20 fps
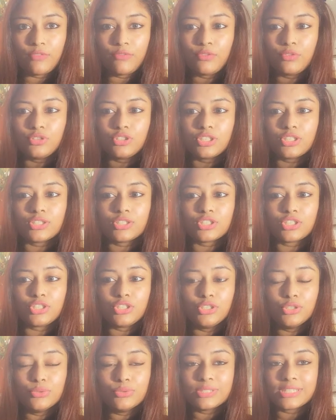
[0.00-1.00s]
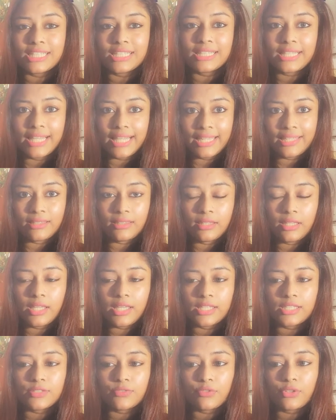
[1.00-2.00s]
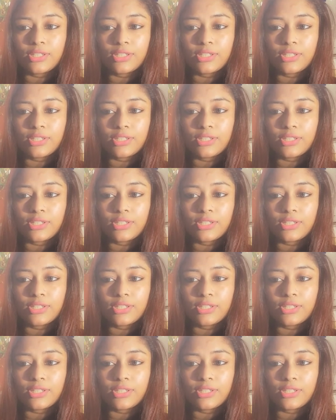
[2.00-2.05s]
if you just use it like this, for